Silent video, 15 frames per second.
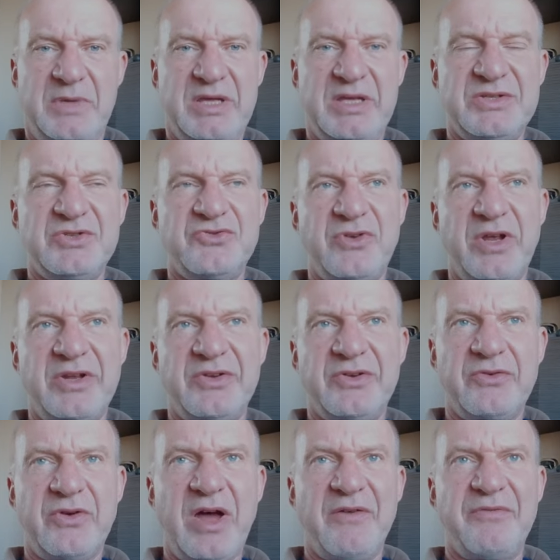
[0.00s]
Here's a trend
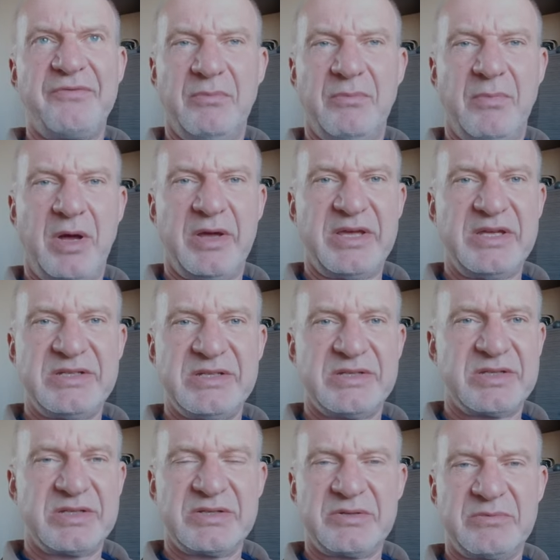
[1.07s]
graph. My heating
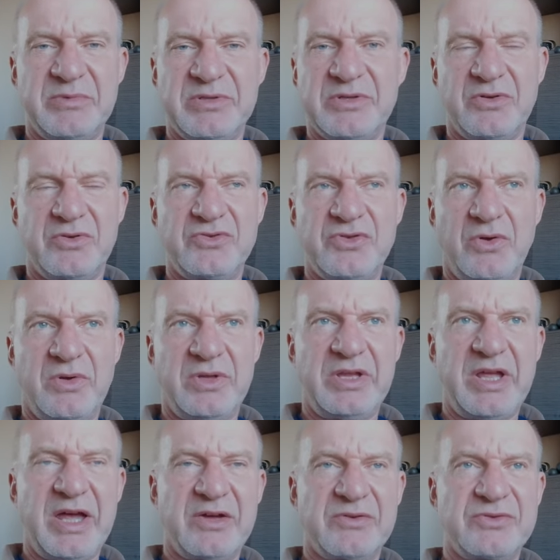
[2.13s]
system is controlling
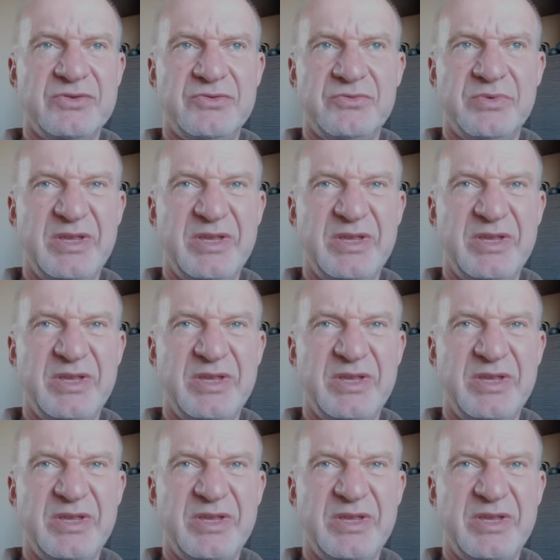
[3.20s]
the house to